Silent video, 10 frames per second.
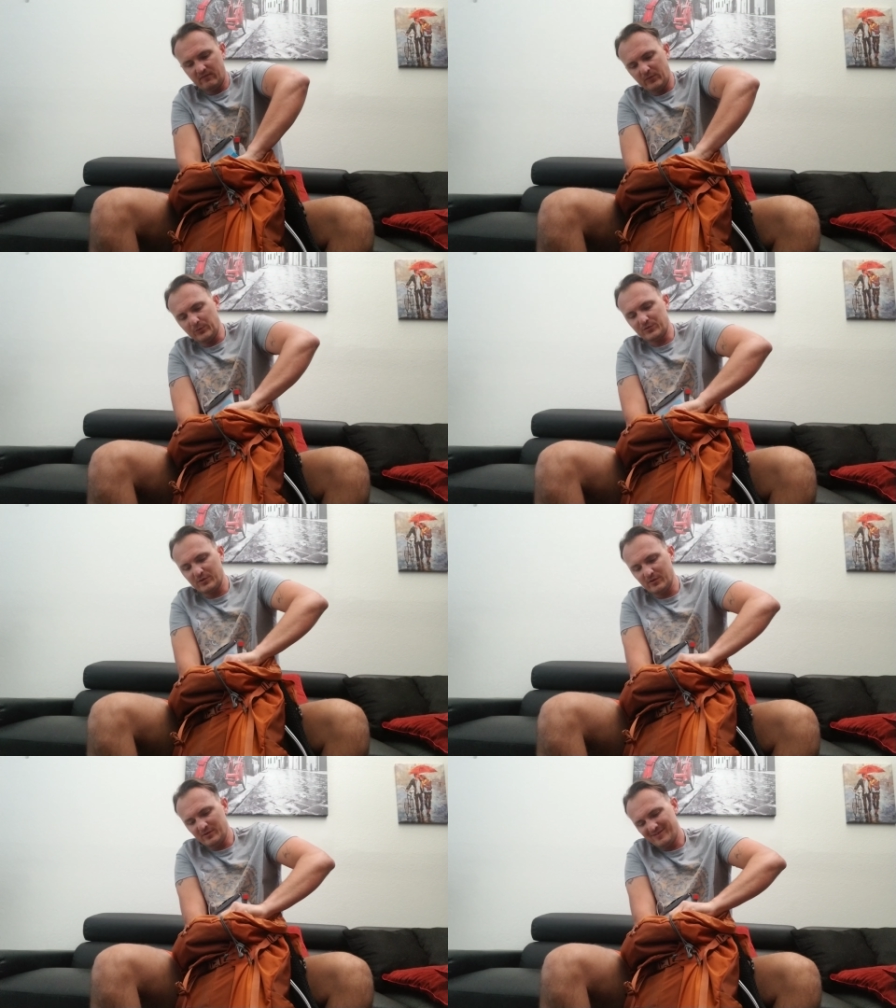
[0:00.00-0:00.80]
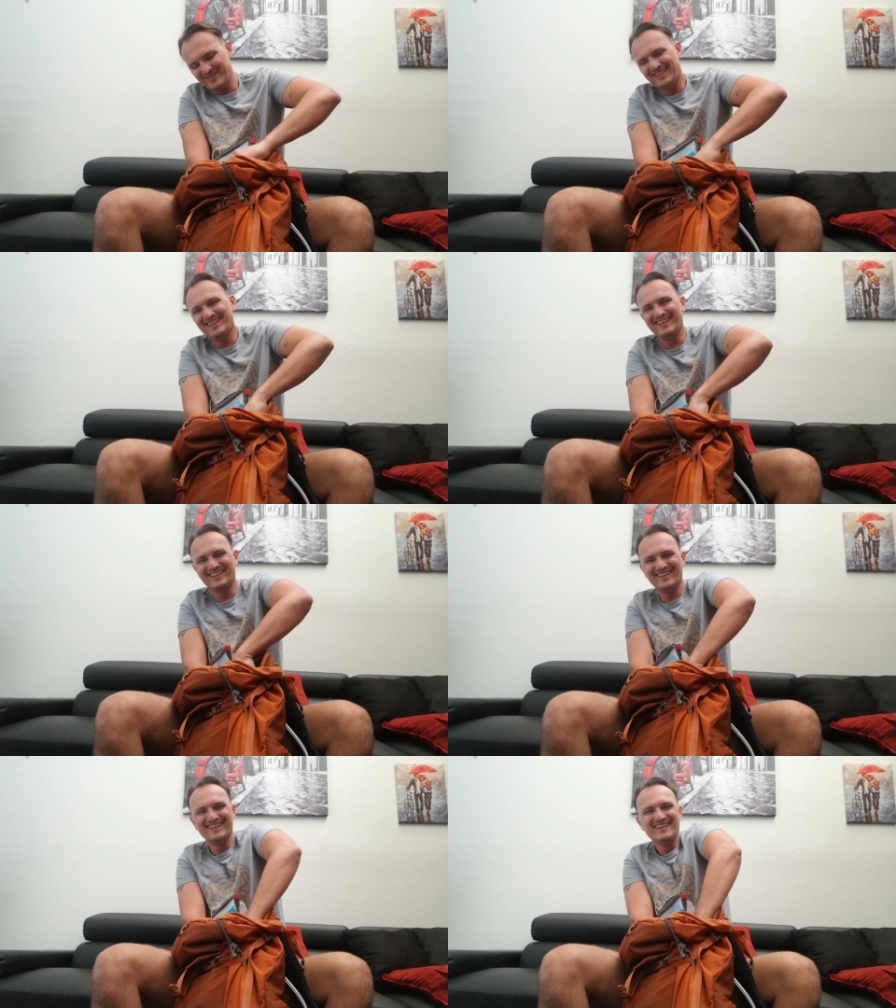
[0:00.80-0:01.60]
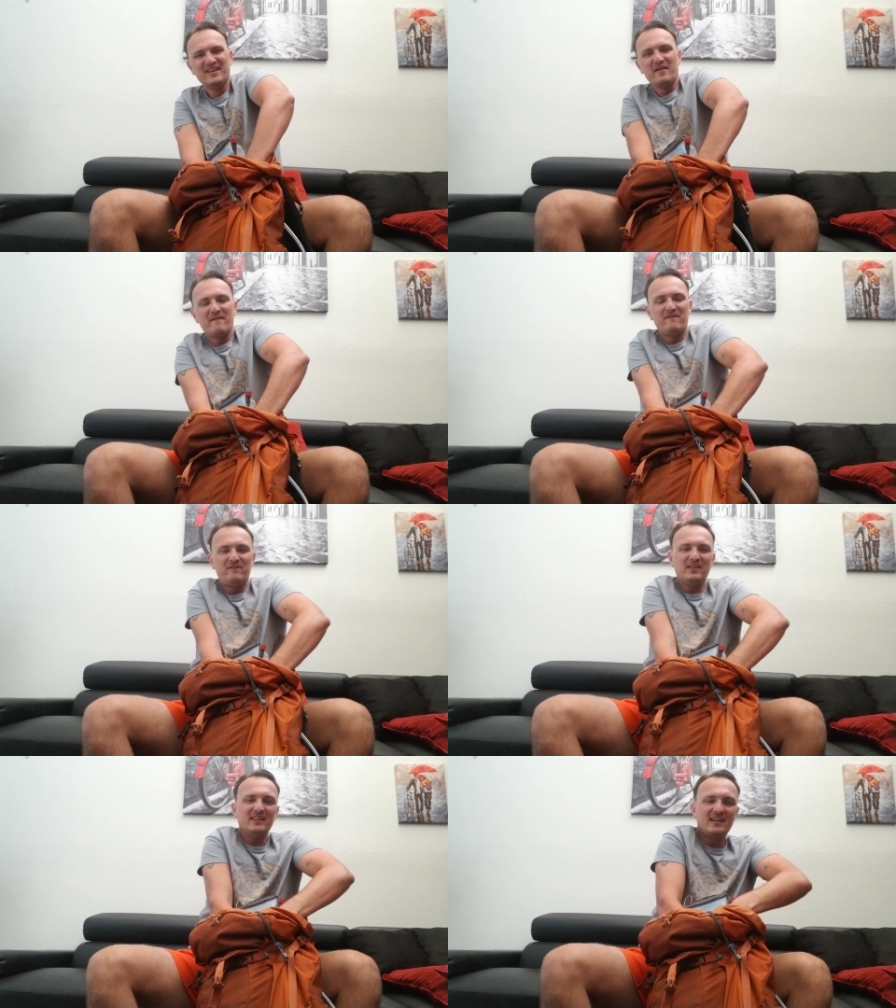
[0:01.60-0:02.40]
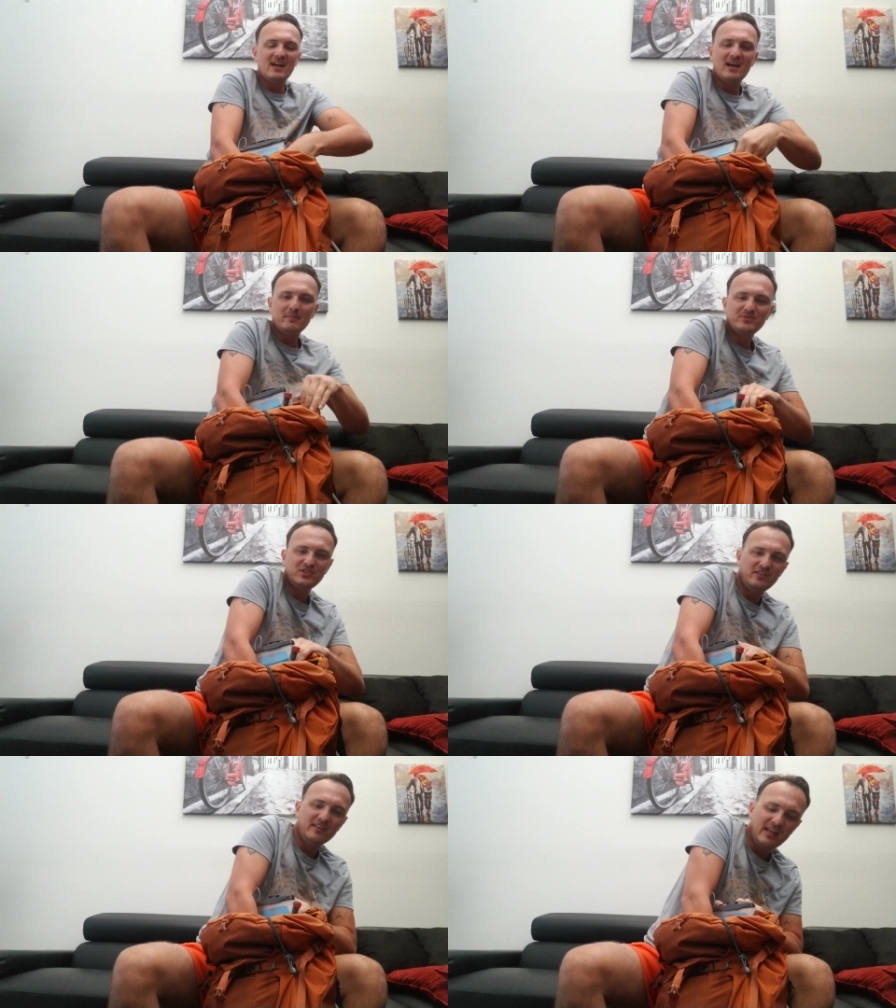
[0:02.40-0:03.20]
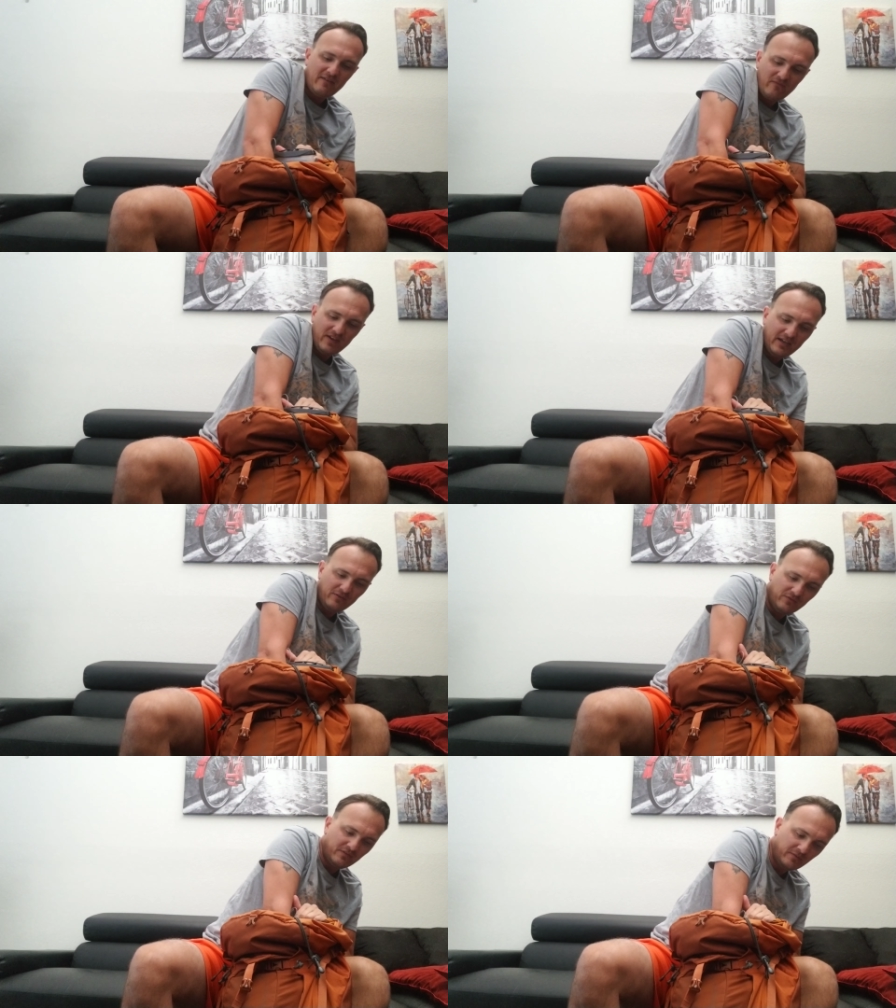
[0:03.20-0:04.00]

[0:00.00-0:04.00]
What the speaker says: filter filling option that I found,